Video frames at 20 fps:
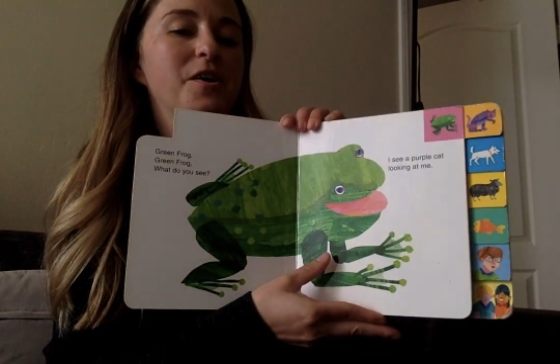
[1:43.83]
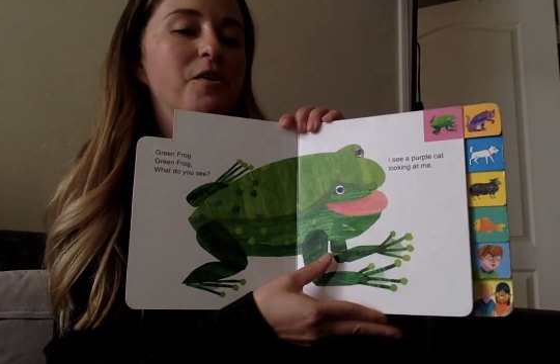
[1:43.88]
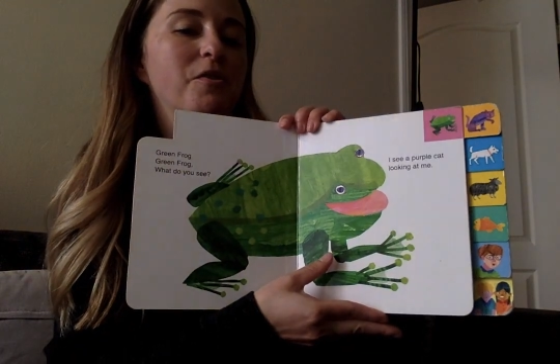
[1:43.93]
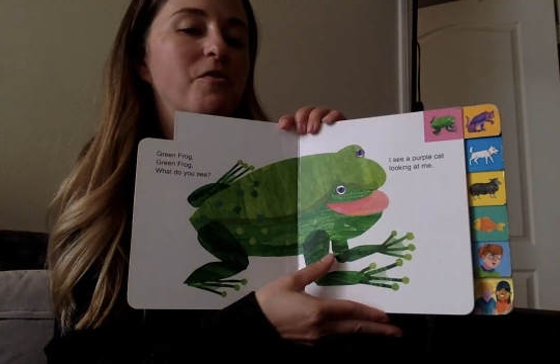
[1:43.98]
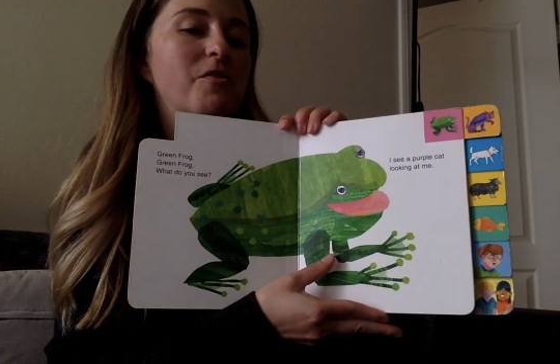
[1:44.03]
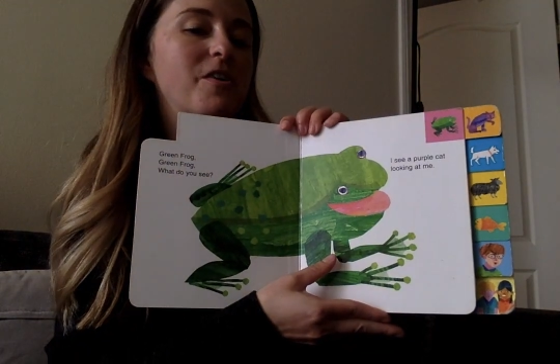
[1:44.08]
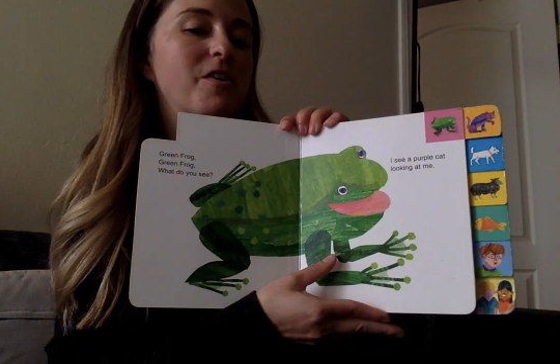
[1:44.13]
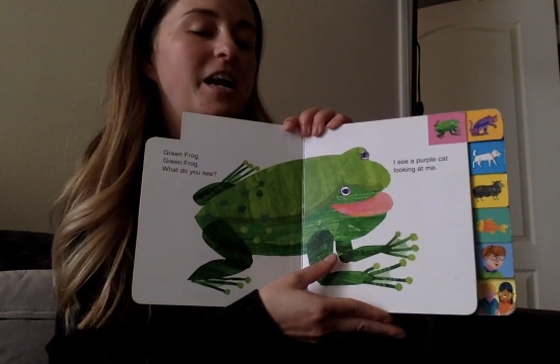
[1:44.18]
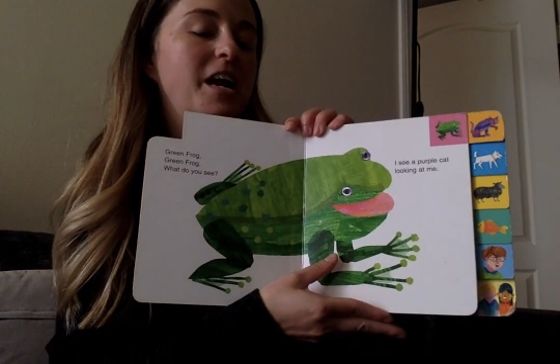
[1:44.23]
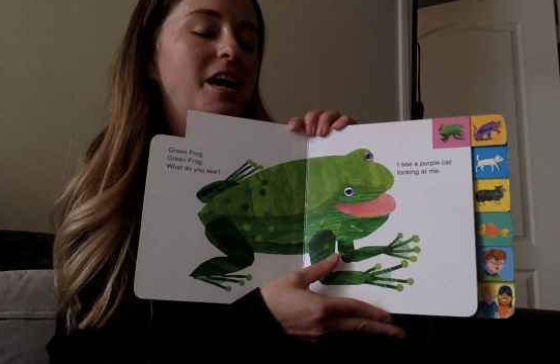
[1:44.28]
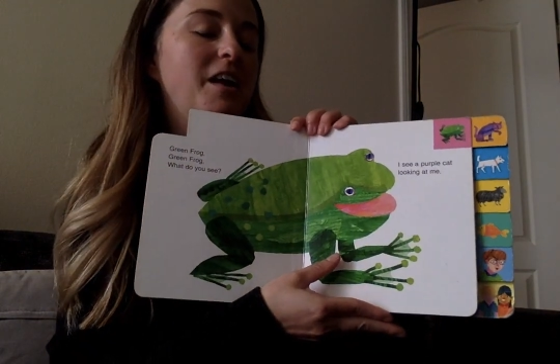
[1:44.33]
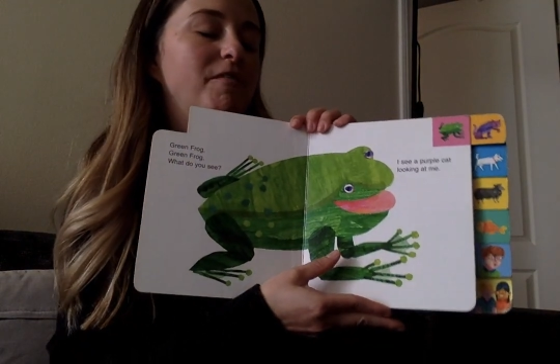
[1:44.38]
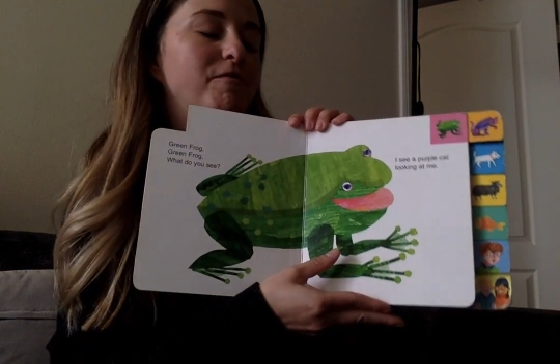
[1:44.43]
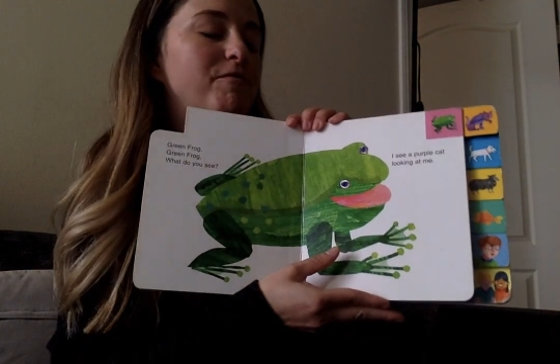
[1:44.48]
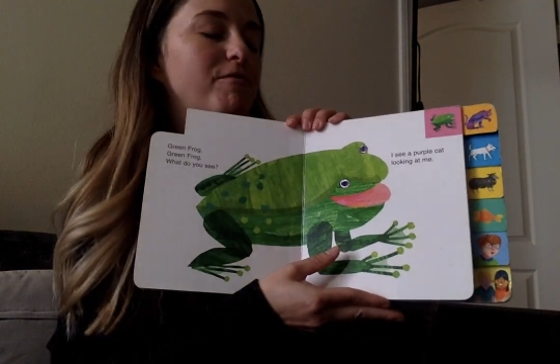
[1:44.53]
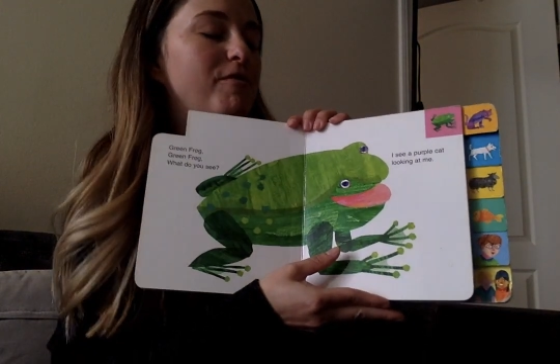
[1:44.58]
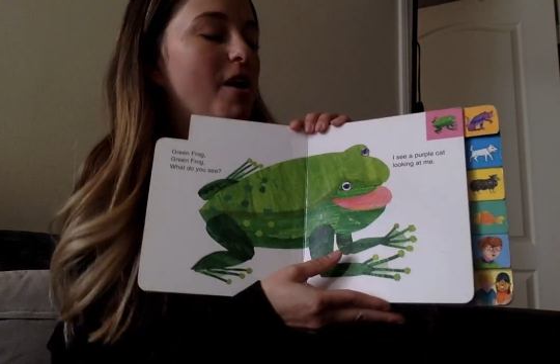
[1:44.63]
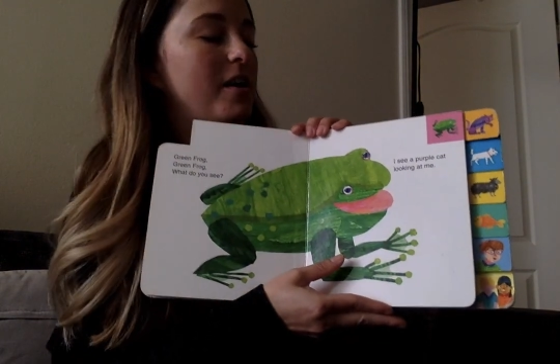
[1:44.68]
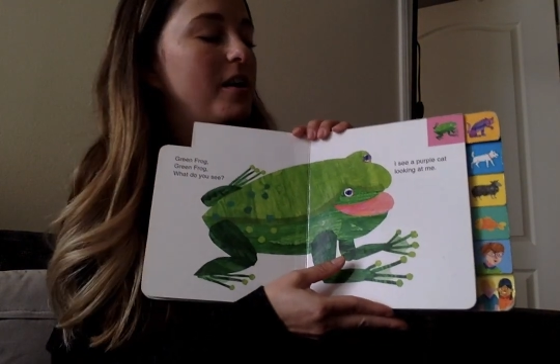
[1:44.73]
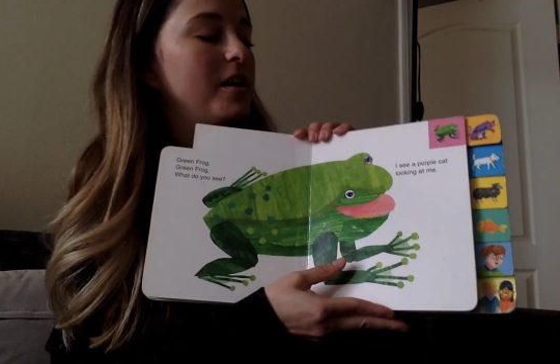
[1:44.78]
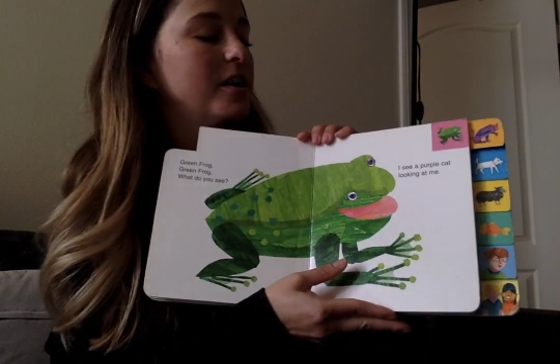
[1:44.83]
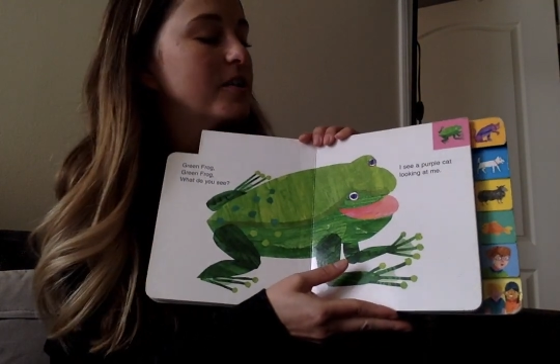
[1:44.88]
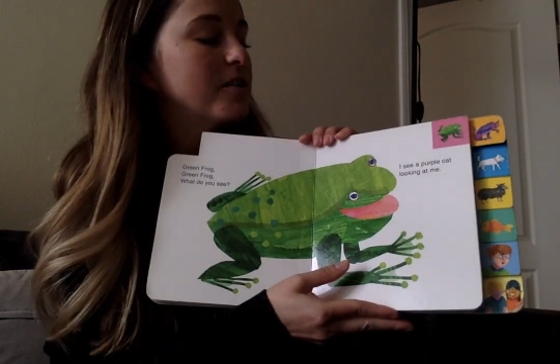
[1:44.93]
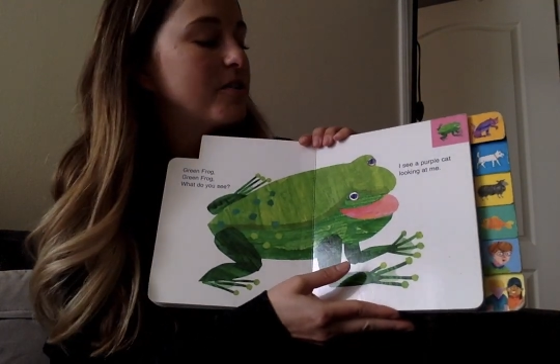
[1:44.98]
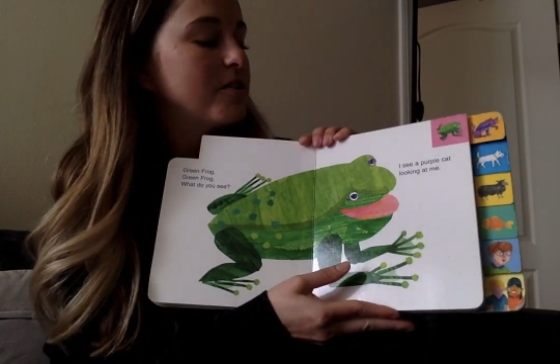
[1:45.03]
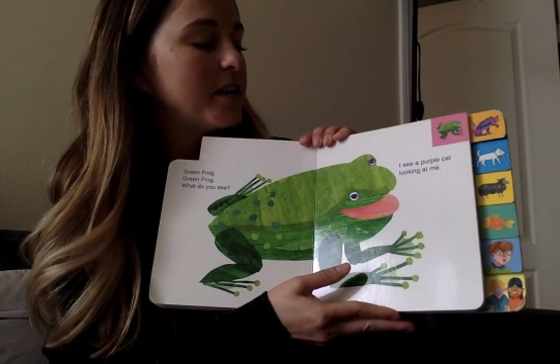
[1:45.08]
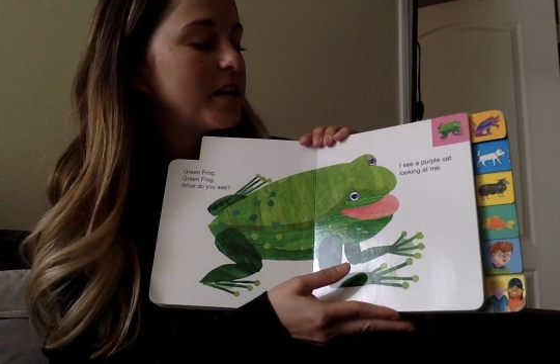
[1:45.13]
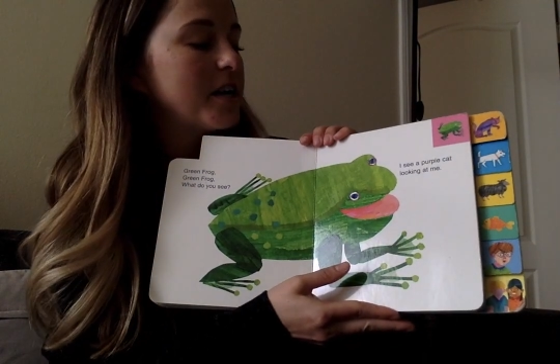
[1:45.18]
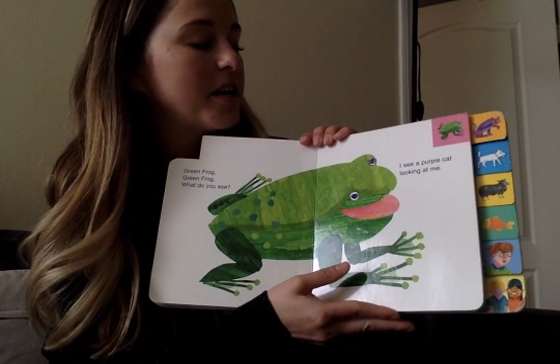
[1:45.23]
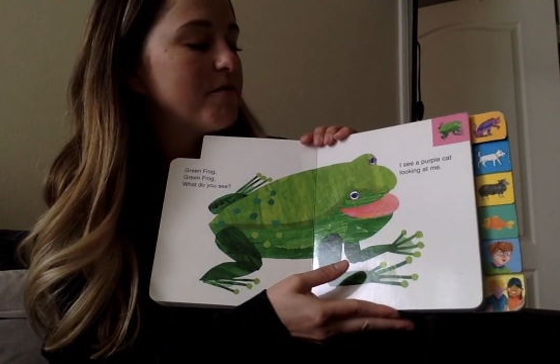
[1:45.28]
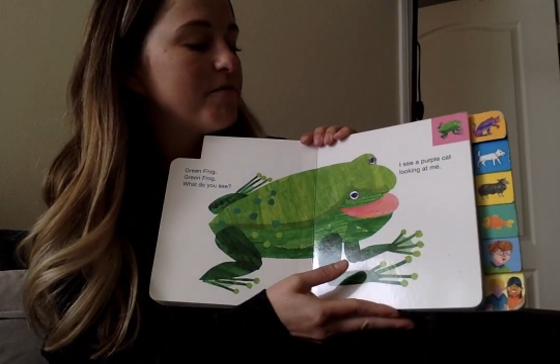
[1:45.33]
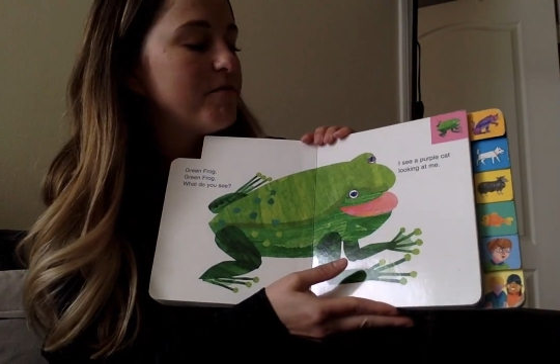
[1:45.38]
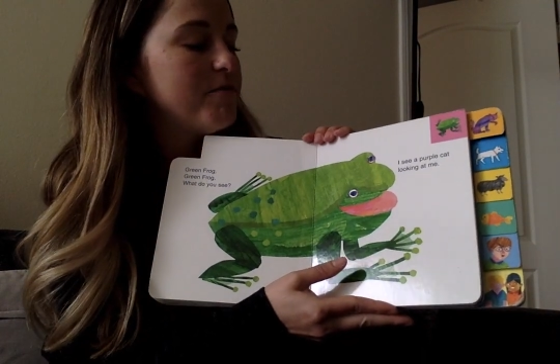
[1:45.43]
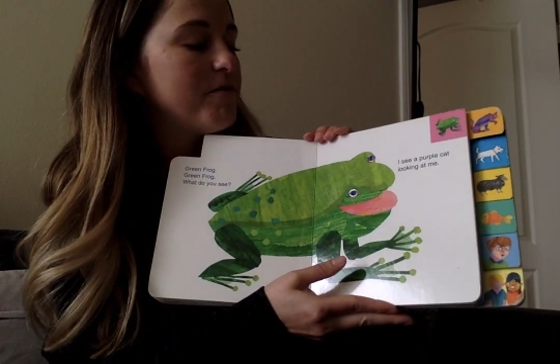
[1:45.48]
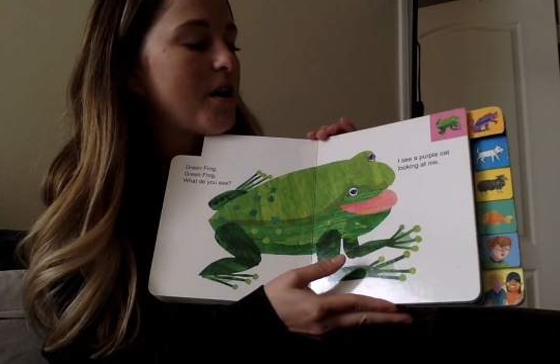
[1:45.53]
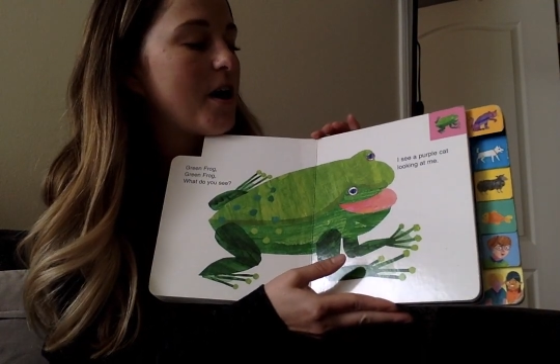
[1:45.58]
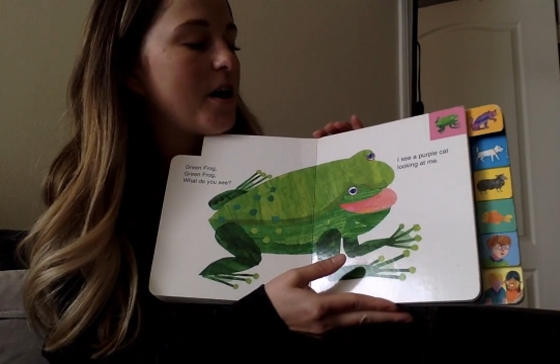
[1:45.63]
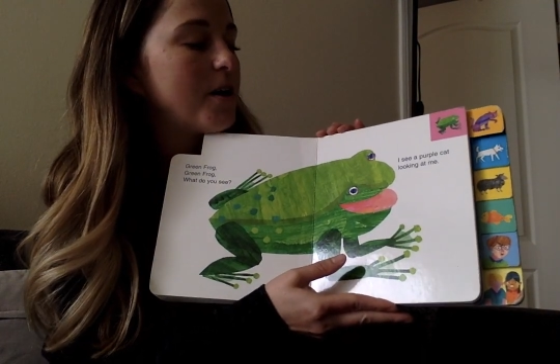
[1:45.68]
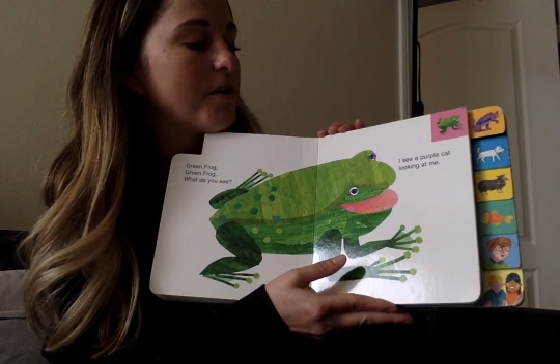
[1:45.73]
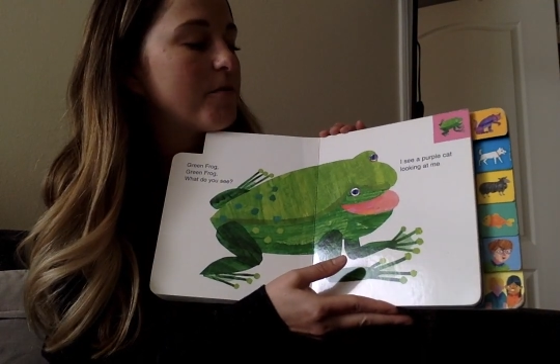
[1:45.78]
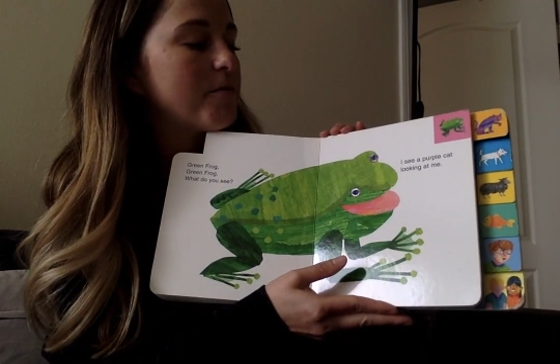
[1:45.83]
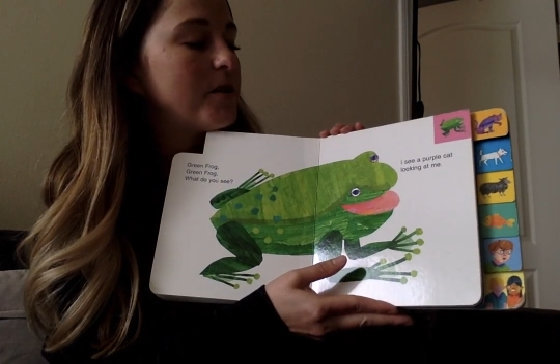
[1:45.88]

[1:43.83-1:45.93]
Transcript: Green frog, green frog,